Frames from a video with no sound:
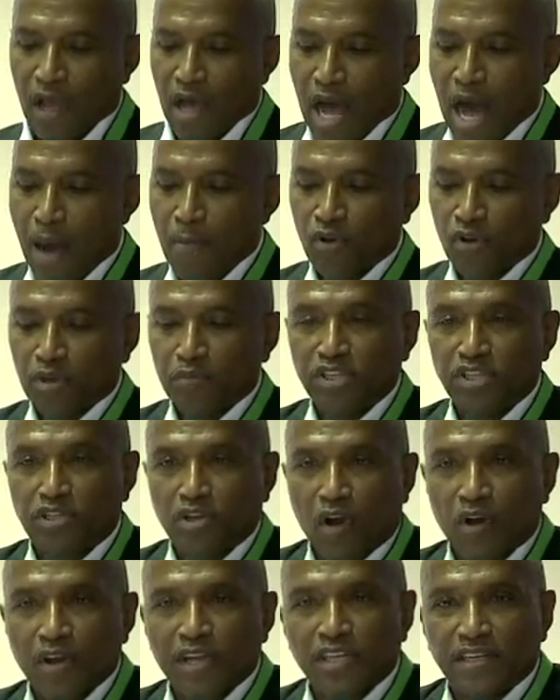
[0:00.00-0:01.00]
going to be
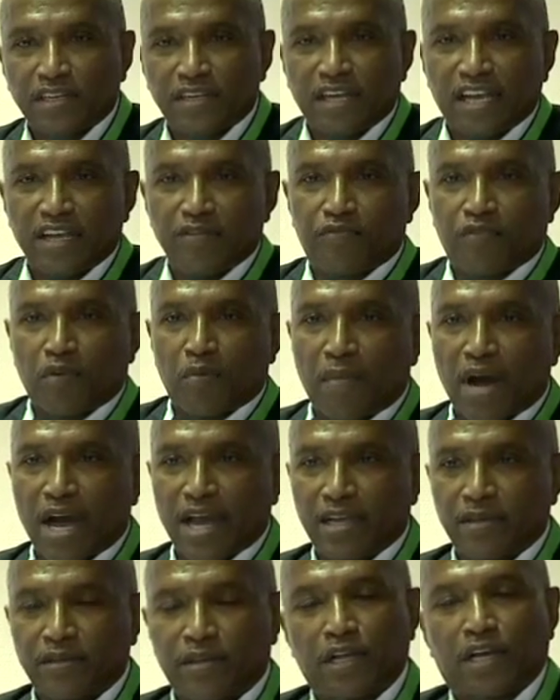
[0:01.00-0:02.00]
talking today from
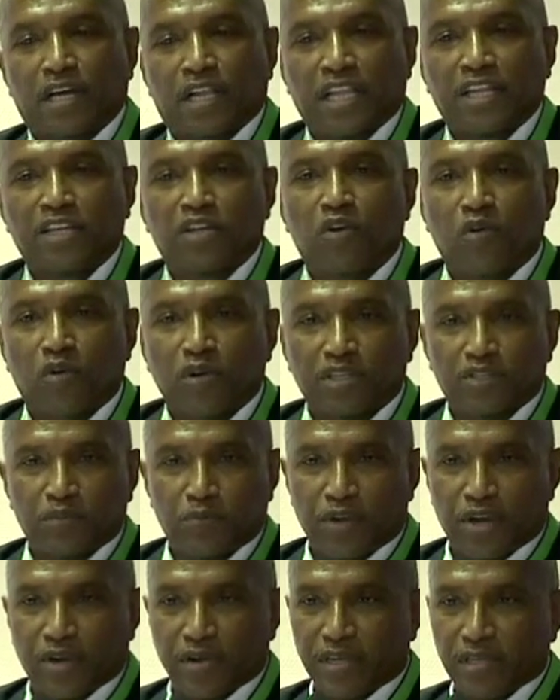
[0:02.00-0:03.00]
my clinical
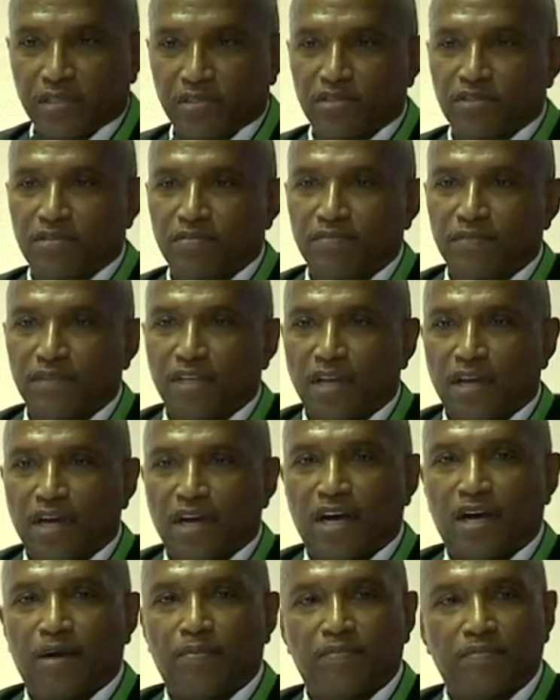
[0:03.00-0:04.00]
experience.
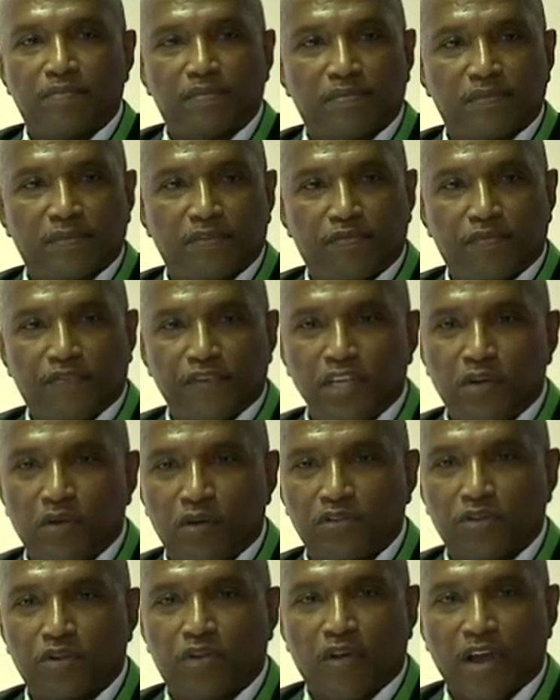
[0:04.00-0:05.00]
Feet
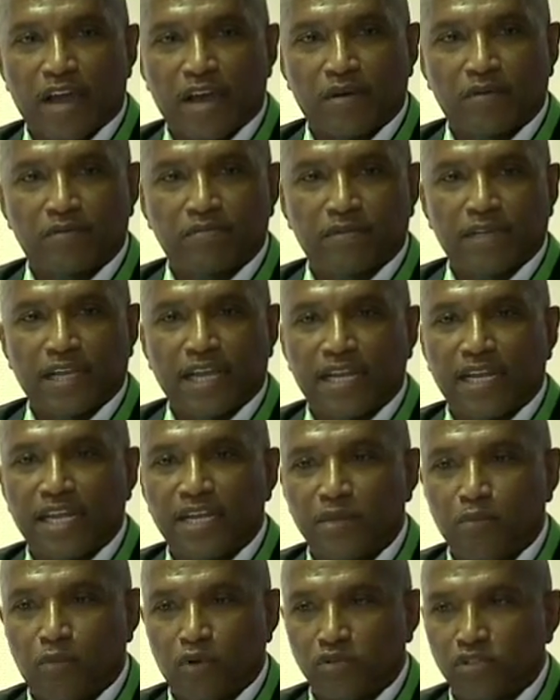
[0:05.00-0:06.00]
on the ground, in an
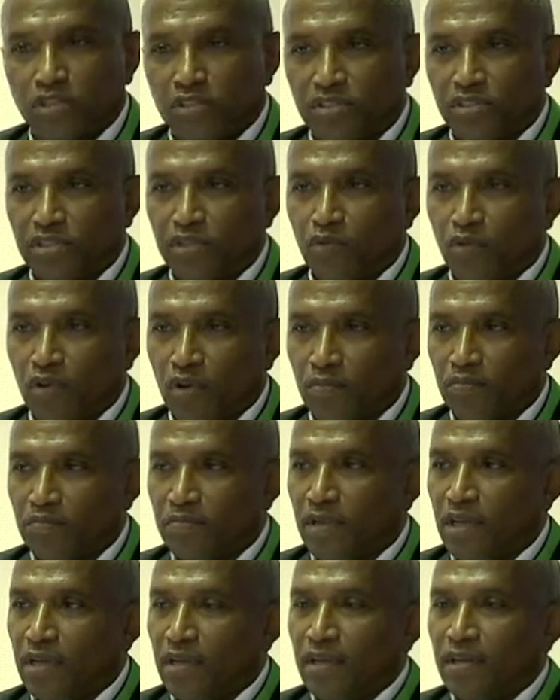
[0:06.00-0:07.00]
emergency room,
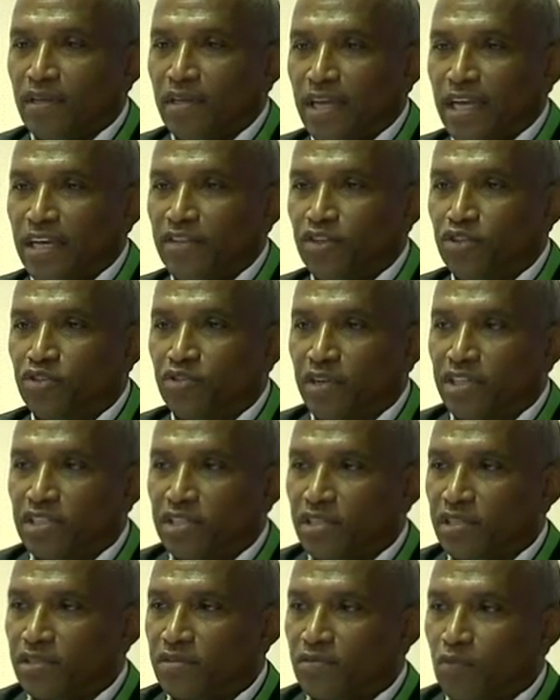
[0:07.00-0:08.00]
in the
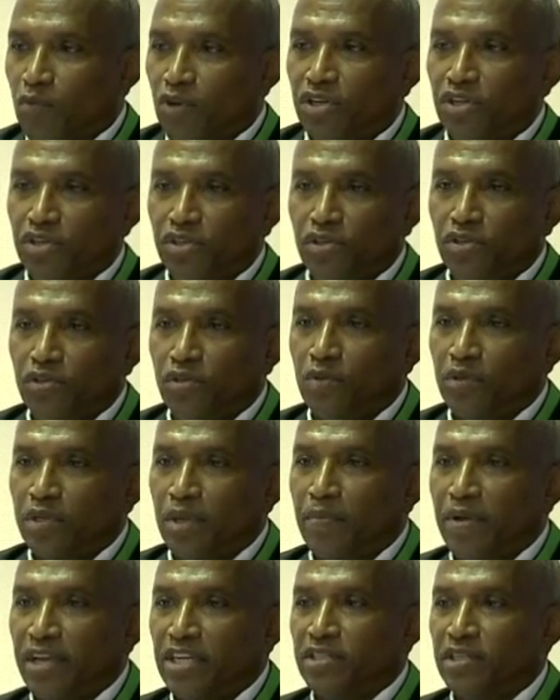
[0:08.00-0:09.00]
trenches. What do you do when a
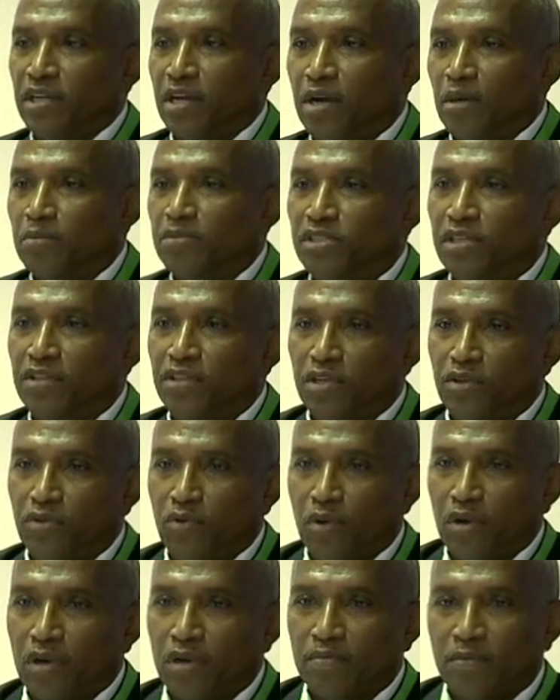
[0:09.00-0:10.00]
patient comes in the
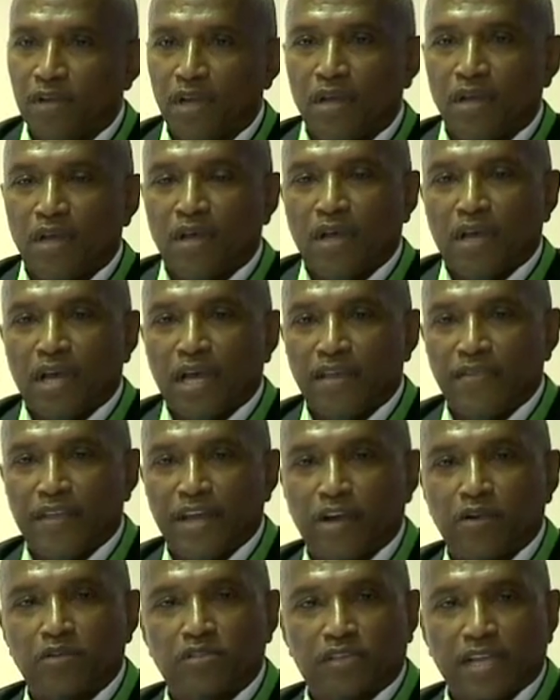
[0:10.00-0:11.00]
door and they
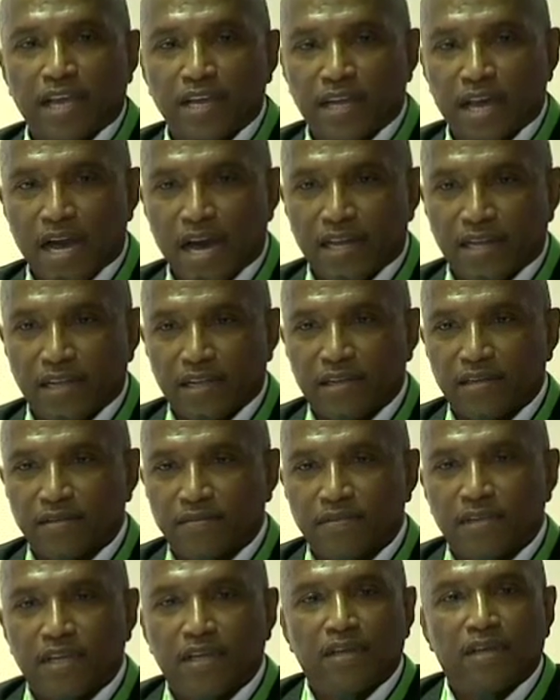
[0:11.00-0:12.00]
are psychotic
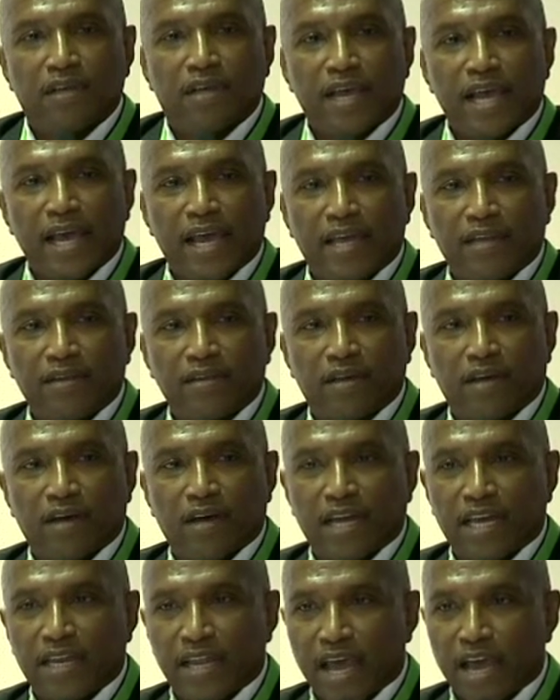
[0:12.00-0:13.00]
and
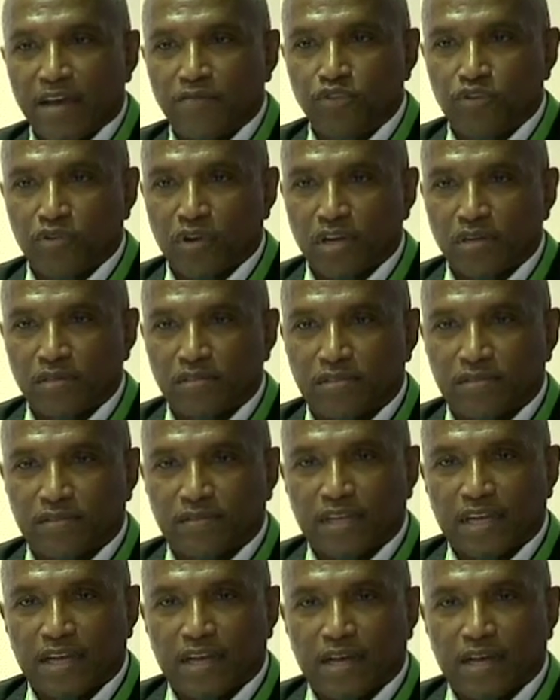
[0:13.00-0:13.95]
have drugs